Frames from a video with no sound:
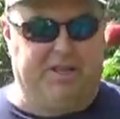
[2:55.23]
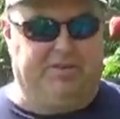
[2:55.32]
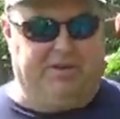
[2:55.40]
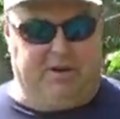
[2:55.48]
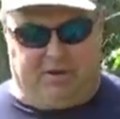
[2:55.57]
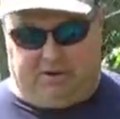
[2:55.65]
this
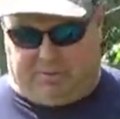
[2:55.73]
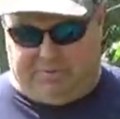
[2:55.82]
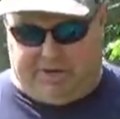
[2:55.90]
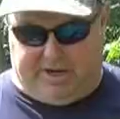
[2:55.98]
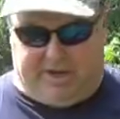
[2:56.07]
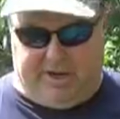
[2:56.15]
here a little
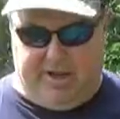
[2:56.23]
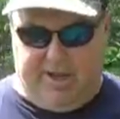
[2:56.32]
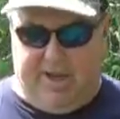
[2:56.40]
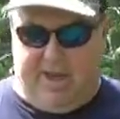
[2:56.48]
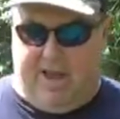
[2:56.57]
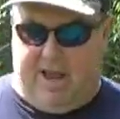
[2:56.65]
bit.
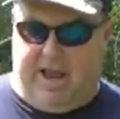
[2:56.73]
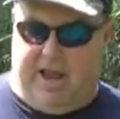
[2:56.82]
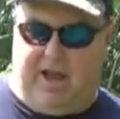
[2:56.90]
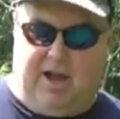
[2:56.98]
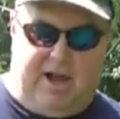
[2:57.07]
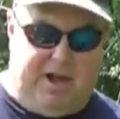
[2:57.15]

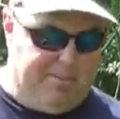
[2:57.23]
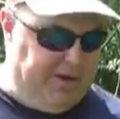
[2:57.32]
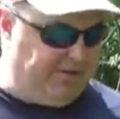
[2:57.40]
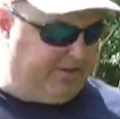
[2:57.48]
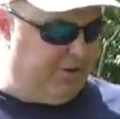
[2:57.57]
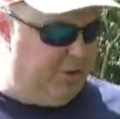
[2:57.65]
Uh, but
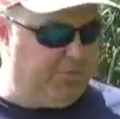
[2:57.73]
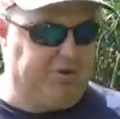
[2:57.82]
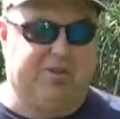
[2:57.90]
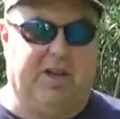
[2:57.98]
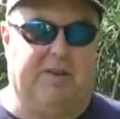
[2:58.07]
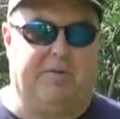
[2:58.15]
it's super
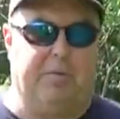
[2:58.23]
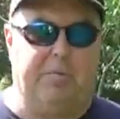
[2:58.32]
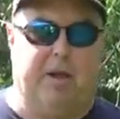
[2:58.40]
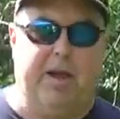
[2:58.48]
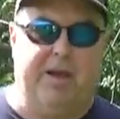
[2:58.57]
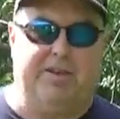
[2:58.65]
slick for
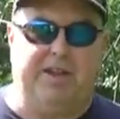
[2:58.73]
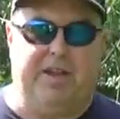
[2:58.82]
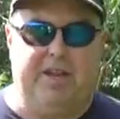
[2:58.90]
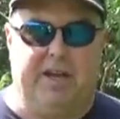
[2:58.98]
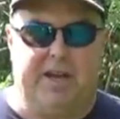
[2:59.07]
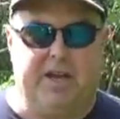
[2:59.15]

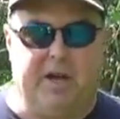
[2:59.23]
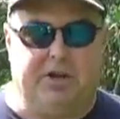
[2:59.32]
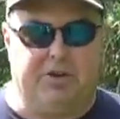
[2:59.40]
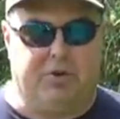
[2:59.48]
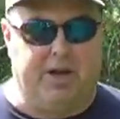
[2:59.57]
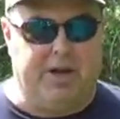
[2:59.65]
planting uh, young
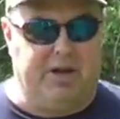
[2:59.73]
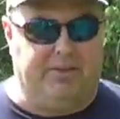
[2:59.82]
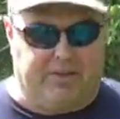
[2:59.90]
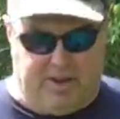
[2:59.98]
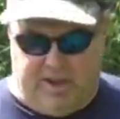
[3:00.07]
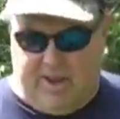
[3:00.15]

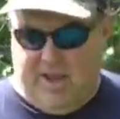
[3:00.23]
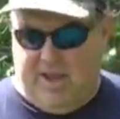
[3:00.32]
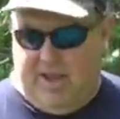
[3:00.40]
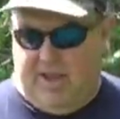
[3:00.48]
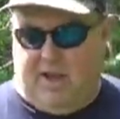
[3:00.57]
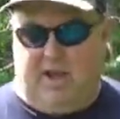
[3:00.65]
trees,
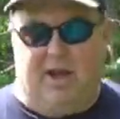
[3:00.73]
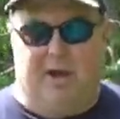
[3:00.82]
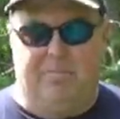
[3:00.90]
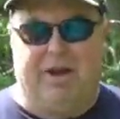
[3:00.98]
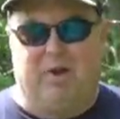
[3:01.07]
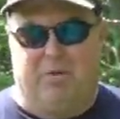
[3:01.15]
uh,
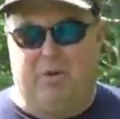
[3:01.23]
bare